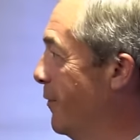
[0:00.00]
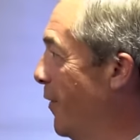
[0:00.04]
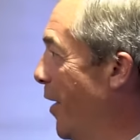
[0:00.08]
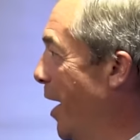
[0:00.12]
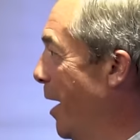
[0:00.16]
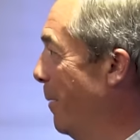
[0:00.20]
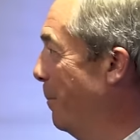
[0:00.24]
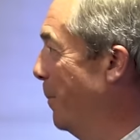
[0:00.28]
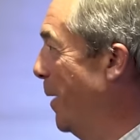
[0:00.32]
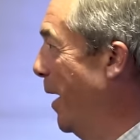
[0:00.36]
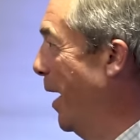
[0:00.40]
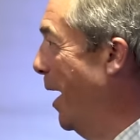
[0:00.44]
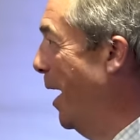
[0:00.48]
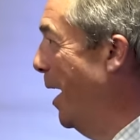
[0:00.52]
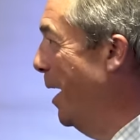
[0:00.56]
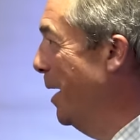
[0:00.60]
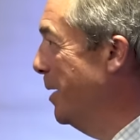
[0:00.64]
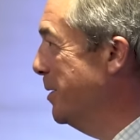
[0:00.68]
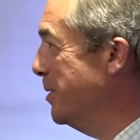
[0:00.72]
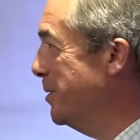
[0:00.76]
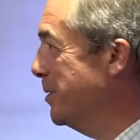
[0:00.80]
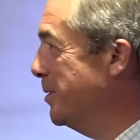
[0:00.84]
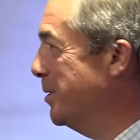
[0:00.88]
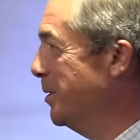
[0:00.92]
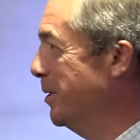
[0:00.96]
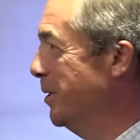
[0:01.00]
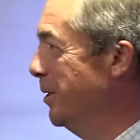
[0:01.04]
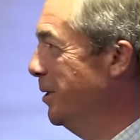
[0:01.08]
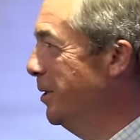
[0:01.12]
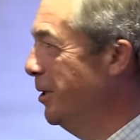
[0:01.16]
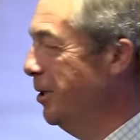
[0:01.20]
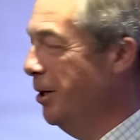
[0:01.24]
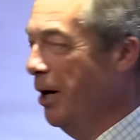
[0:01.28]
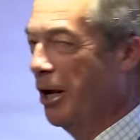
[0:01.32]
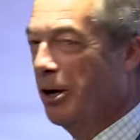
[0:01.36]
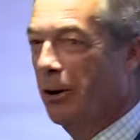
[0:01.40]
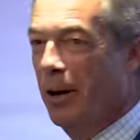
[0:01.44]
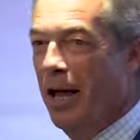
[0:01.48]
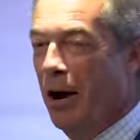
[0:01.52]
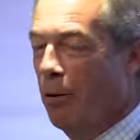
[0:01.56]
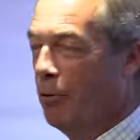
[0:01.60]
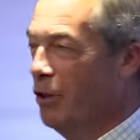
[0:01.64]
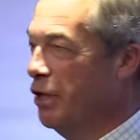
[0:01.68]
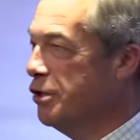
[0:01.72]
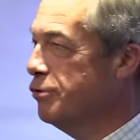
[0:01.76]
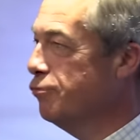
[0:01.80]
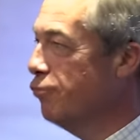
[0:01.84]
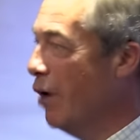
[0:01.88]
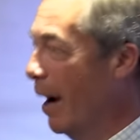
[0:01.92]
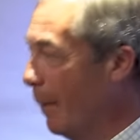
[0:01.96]
of our past. You know, you'll hear all
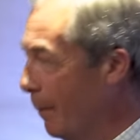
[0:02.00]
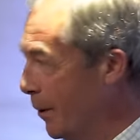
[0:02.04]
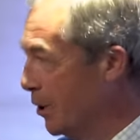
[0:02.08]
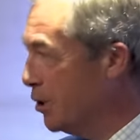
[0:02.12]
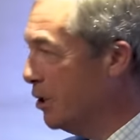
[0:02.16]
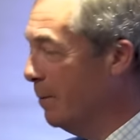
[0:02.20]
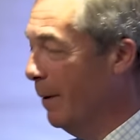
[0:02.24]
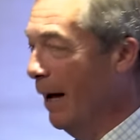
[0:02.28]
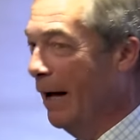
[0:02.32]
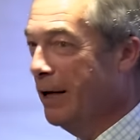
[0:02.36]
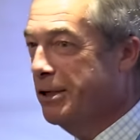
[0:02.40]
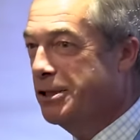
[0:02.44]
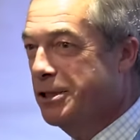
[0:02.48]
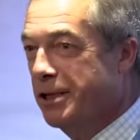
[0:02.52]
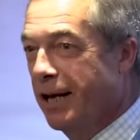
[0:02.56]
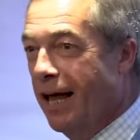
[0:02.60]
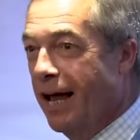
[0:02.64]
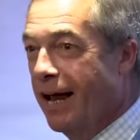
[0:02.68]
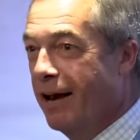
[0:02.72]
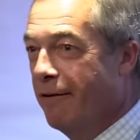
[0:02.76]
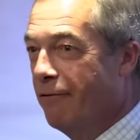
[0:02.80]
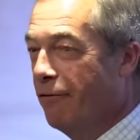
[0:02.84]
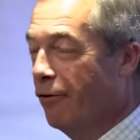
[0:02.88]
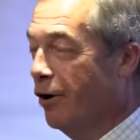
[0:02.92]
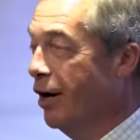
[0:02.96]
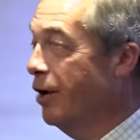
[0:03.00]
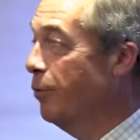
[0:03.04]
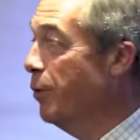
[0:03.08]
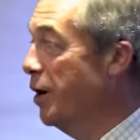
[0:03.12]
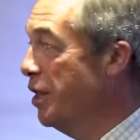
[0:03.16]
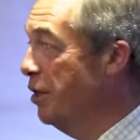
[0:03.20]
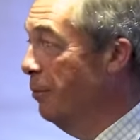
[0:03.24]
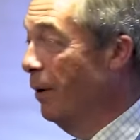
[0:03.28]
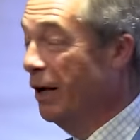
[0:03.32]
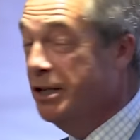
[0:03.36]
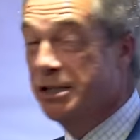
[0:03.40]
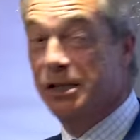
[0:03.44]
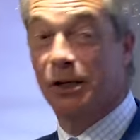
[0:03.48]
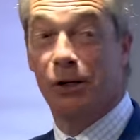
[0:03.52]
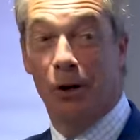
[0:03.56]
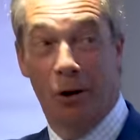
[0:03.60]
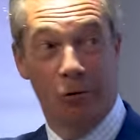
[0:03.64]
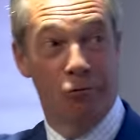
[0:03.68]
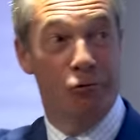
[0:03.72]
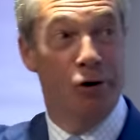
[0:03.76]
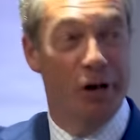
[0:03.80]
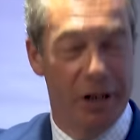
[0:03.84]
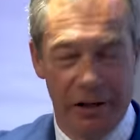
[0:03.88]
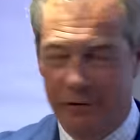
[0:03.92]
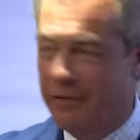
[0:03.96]
this rubbish about slavery. We're the ones that
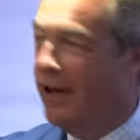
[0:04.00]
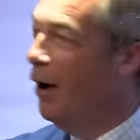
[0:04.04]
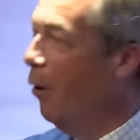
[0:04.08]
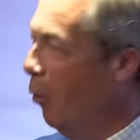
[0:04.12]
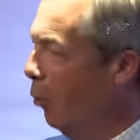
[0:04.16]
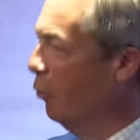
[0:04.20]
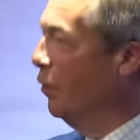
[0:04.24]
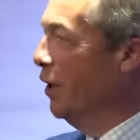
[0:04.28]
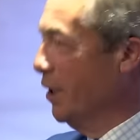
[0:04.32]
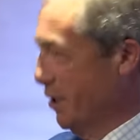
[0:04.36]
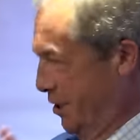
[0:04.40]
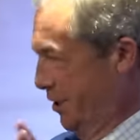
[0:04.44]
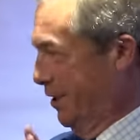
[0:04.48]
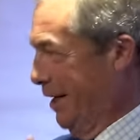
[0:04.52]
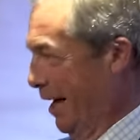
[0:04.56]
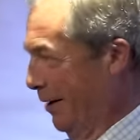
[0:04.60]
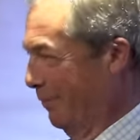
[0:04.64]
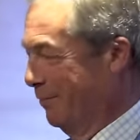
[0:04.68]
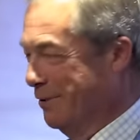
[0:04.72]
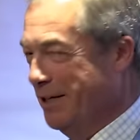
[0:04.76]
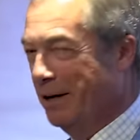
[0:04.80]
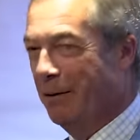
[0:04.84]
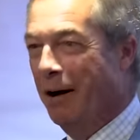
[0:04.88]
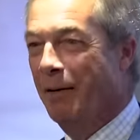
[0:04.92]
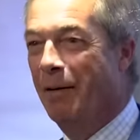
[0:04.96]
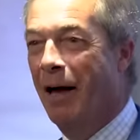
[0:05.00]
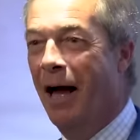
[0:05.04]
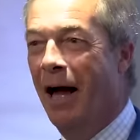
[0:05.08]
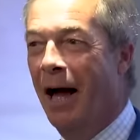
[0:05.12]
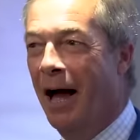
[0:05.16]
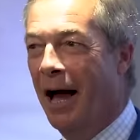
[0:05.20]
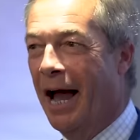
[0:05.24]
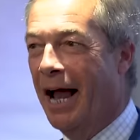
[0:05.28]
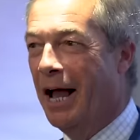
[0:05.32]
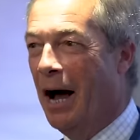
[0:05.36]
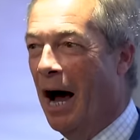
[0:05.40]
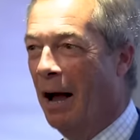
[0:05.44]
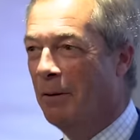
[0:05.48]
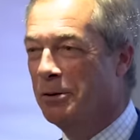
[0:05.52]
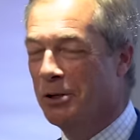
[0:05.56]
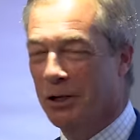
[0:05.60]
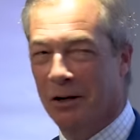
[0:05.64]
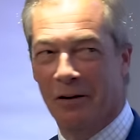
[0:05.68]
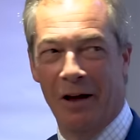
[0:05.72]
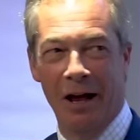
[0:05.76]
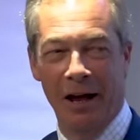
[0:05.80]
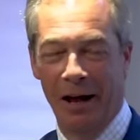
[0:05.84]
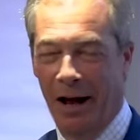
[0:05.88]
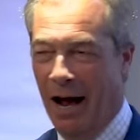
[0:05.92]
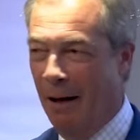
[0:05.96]
got rid of it. All this stuff. So I'm, I'm sort
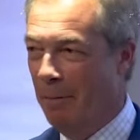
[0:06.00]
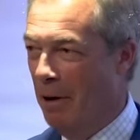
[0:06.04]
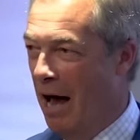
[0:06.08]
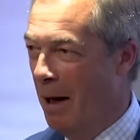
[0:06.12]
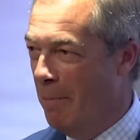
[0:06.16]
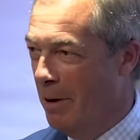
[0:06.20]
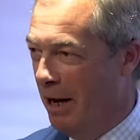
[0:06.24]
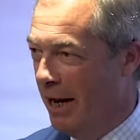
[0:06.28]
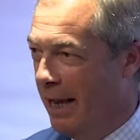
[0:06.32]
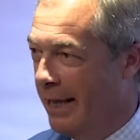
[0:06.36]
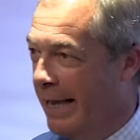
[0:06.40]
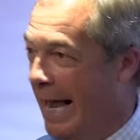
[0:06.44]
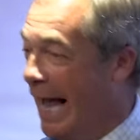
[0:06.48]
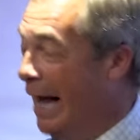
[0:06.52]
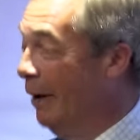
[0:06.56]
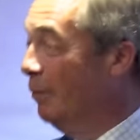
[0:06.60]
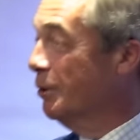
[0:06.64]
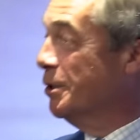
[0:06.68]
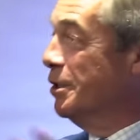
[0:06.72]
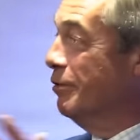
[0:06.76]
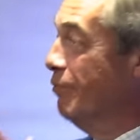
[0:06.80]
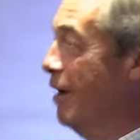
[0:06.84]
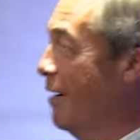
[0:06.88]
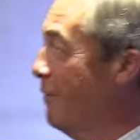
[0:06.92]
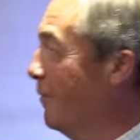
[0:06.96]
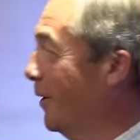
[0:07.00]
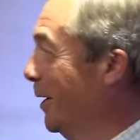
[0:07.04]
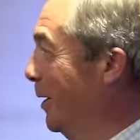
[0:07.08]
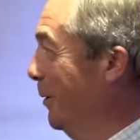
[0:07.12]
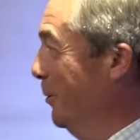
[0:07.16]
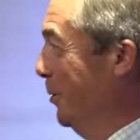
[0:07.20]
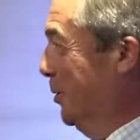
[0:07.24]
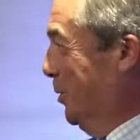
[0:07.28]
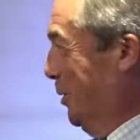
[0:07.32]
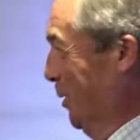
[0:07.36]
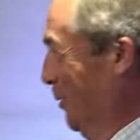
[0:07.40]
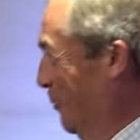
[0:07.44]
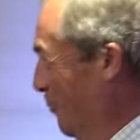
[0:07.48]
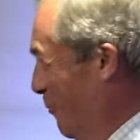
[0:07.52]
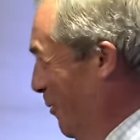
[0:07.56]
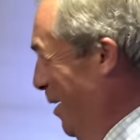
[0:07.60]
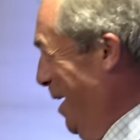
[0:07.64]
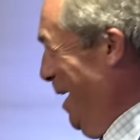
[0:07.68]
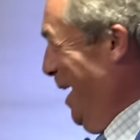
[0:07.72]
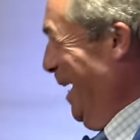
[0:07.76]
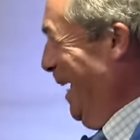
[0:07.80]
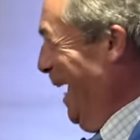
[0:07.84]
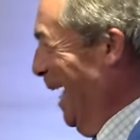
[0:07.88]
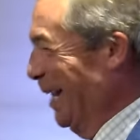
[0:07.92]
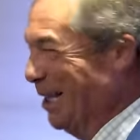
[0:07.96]
of, I'm, I'm like a
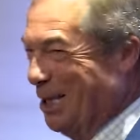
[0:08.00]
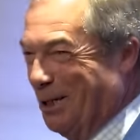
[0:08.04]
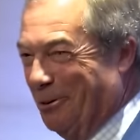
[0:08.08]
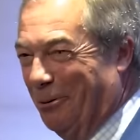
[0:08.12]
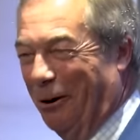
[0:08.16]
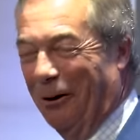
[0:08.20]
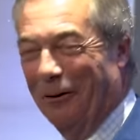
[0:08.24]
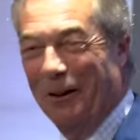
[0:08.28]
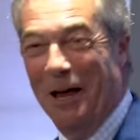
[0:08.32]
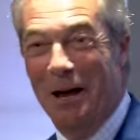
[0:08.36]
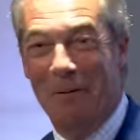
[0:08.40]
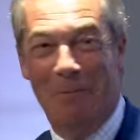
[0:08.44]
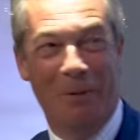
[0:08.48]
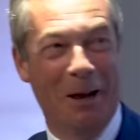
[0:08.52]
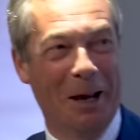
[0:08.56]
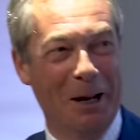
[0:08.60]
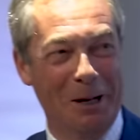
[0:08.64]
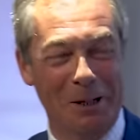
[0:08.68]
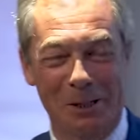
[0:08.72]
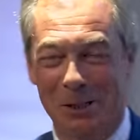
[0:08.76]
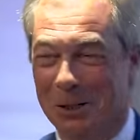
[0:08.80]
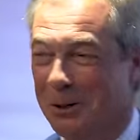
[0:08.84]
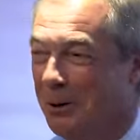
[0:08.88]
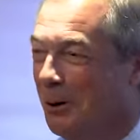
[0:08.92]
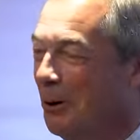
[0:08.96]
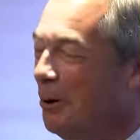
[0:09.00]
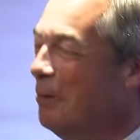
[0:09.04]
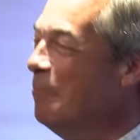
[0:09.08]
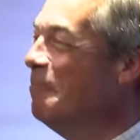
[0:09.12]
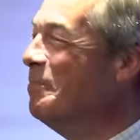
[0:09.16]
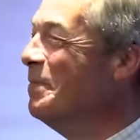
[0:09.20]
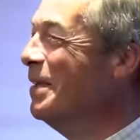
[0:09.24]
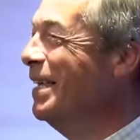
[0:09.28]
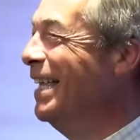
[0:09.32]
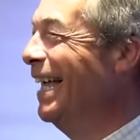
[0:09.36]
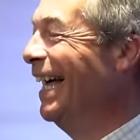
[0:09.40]
counter-revolutionary against what they're being taught.